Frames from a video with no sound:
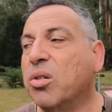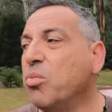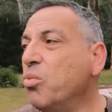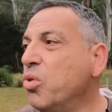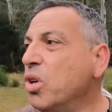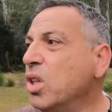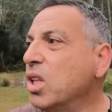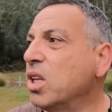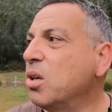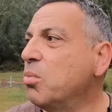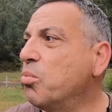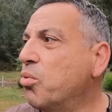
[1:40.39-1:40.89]
I'm
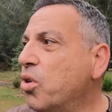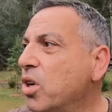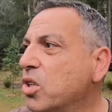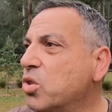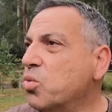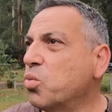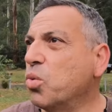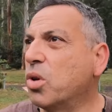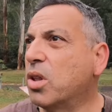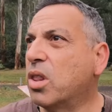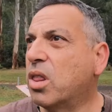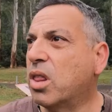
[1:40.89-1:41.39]
really
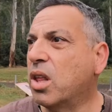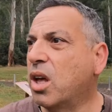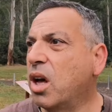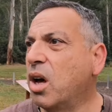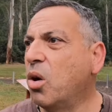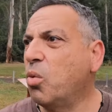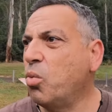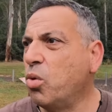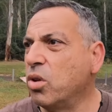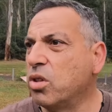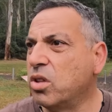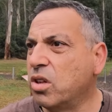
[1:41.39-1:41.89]
impressed with
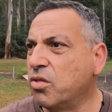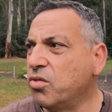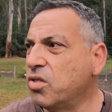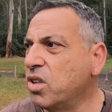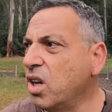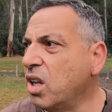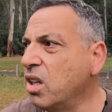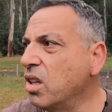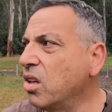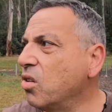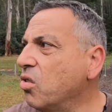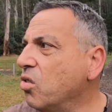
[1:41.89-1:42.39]
what they've
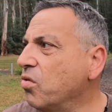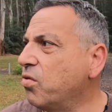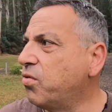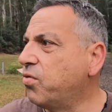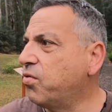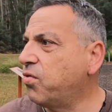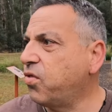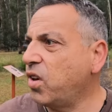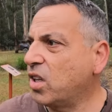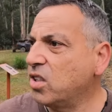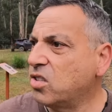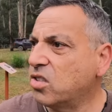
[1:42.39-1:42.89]
done. They've
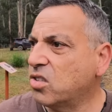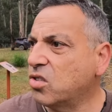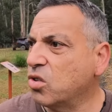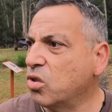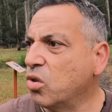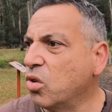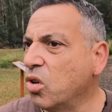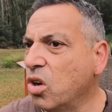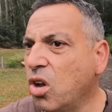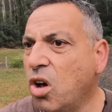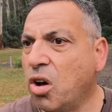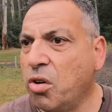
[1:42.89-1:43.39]
fenced it
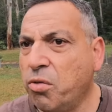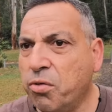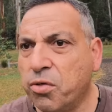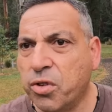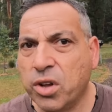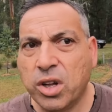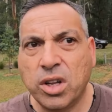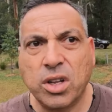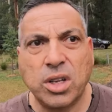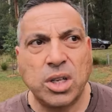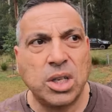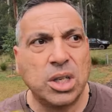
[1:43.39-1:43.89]
all off.
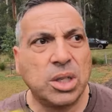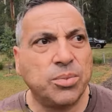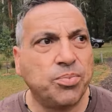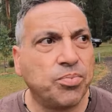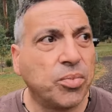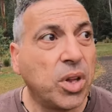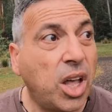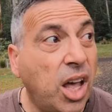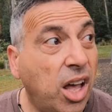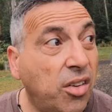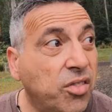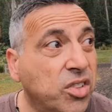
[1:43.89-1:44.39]

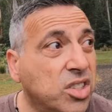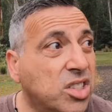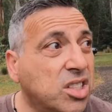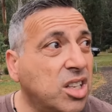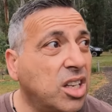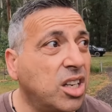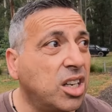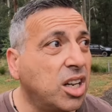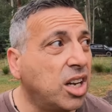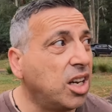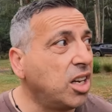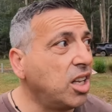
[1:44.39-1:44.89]
Haven't
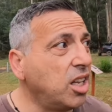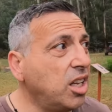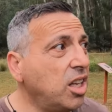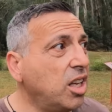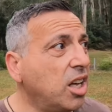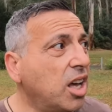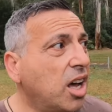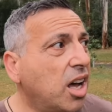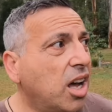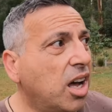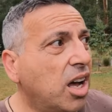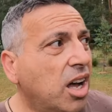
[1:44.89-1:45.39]
seen
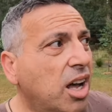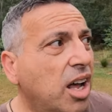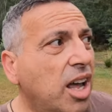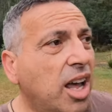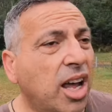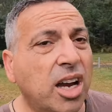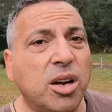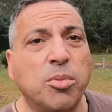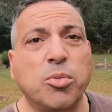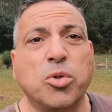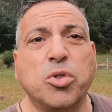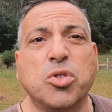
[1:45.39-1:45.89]
any
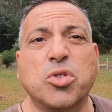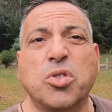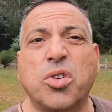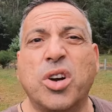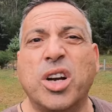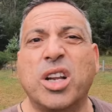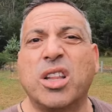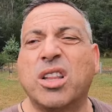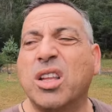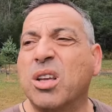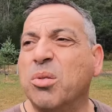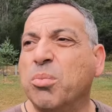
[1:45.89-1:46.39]
animals or
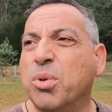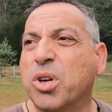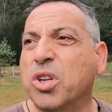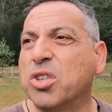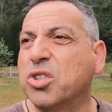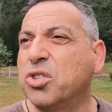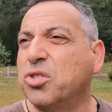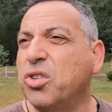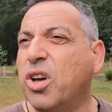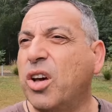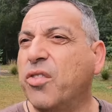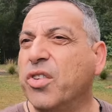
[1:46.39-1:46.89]
anything, but I
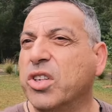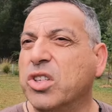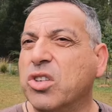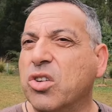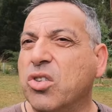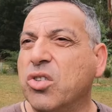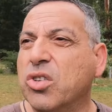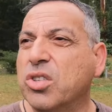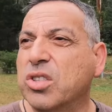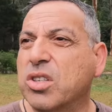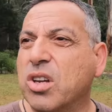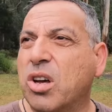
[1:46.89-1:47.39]
do have a
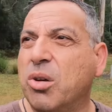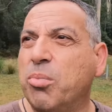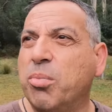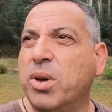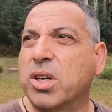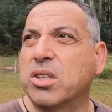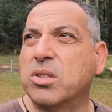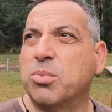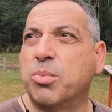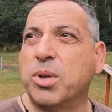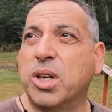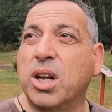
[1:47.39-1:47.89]
dog, so it
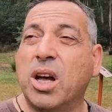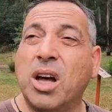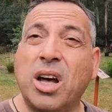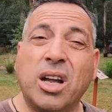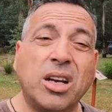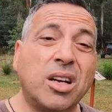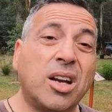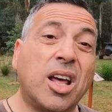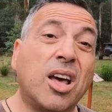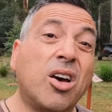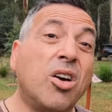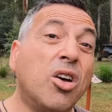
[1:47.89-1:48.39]
makes it a bit
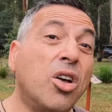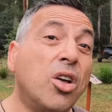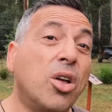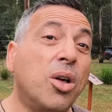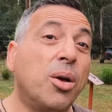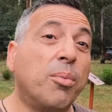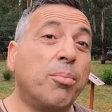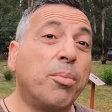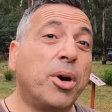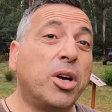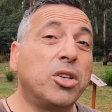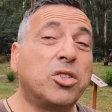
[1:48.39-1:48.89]
hard. Now,
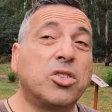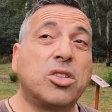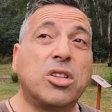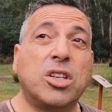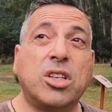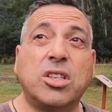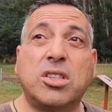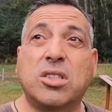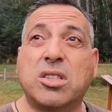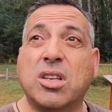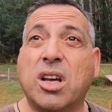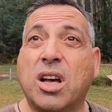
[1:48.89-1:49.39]
most of
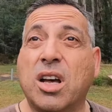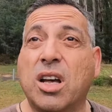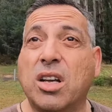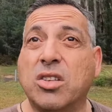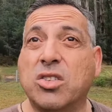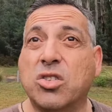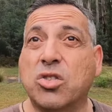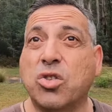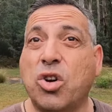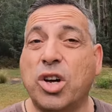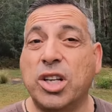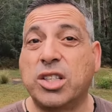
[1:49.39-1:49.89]
these
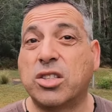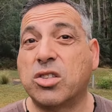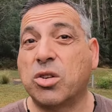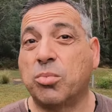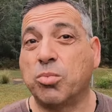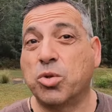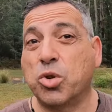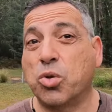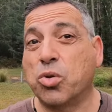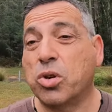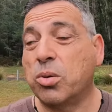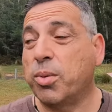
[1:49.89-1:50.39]
sites
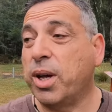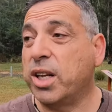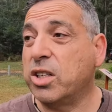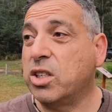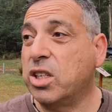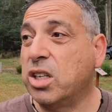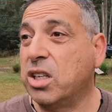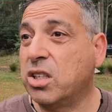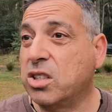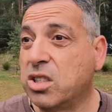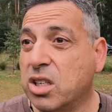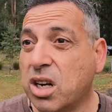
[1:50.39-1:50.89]
I'm talking about
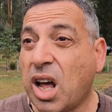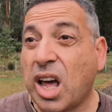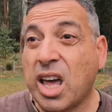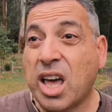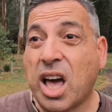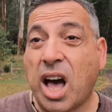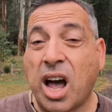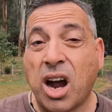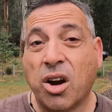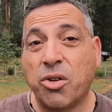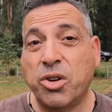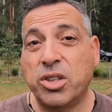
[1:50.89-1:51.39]
here today
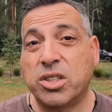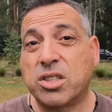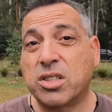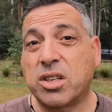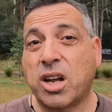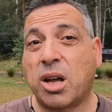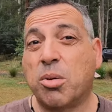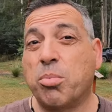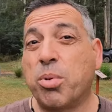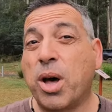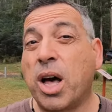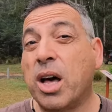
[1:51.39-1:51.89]
are in
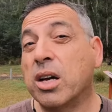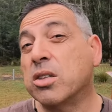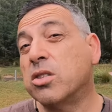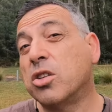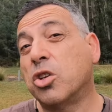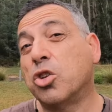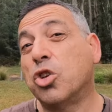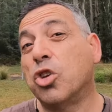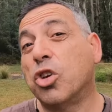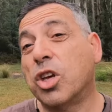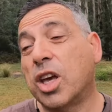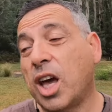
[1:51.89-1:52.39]
state parks,
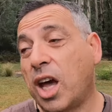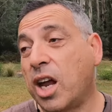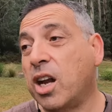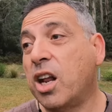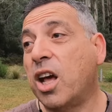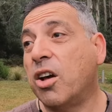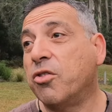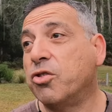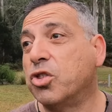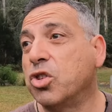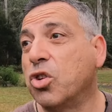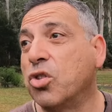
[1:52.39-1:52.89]
so you can
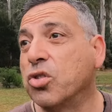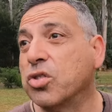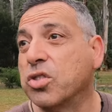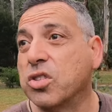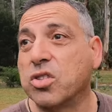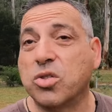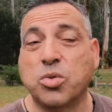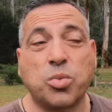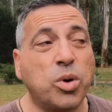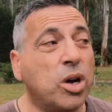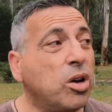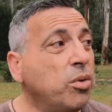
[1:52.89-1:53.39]
have dogs
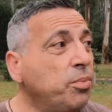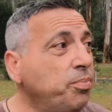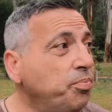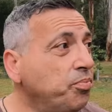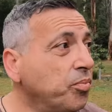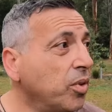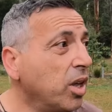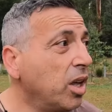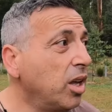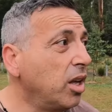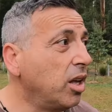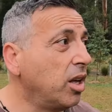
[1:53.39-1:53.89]
as well.
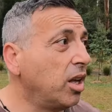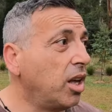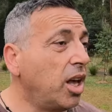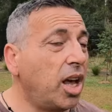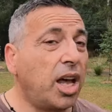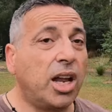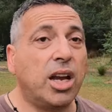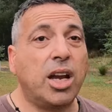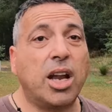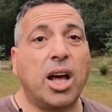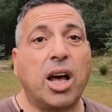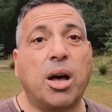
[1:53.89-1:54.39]

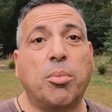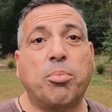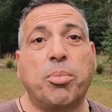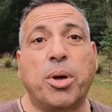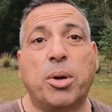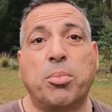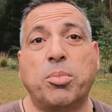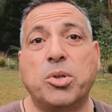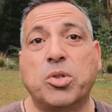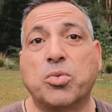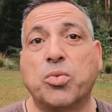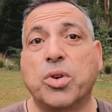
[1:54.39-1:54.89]
And
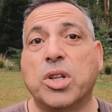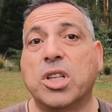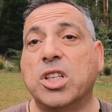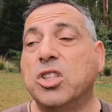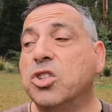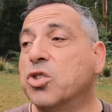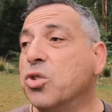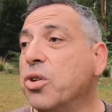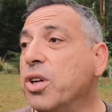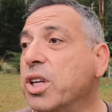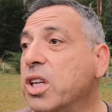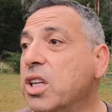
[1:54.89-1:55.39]
Peppy's really
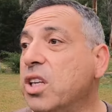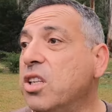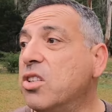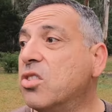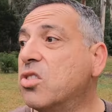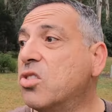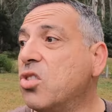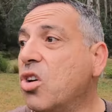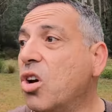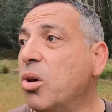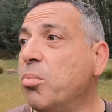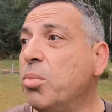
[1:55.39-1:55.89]
enjoying his
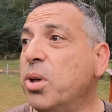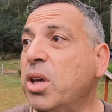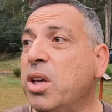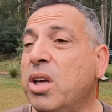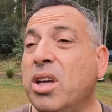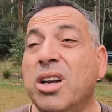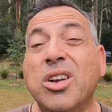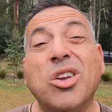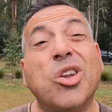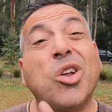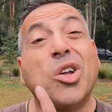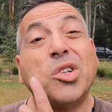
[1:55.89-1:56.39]
time
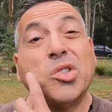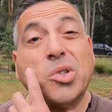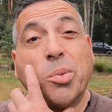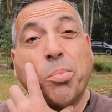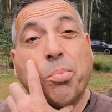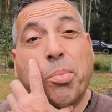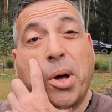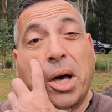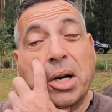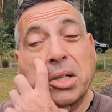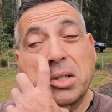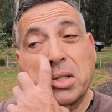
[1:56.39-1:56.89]
here. Lots
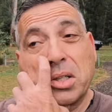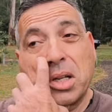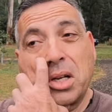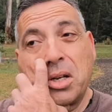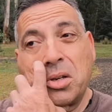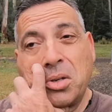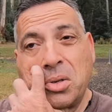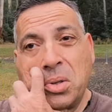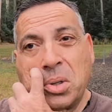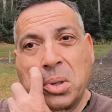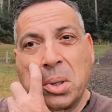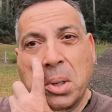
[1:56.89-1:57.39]
of bugs
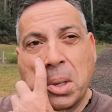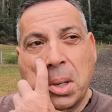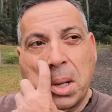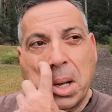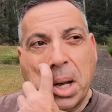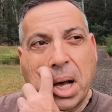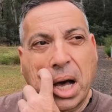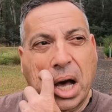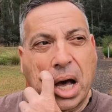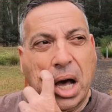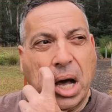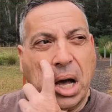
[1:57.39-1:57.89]
though,
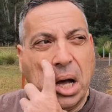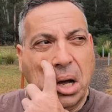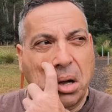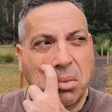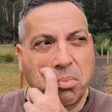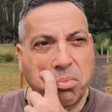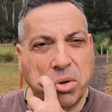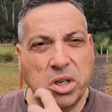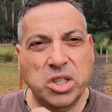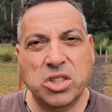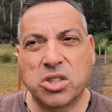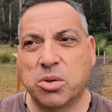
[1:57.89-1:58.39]

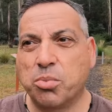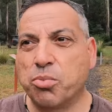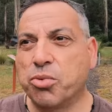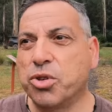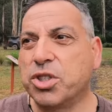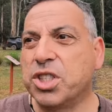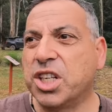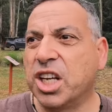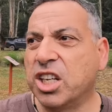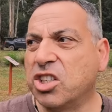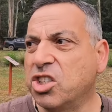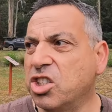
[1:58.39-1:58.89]
bring some
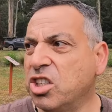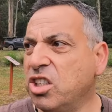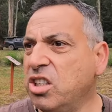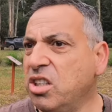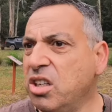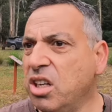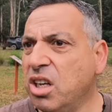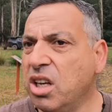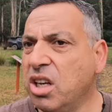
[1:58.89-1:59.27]
protection.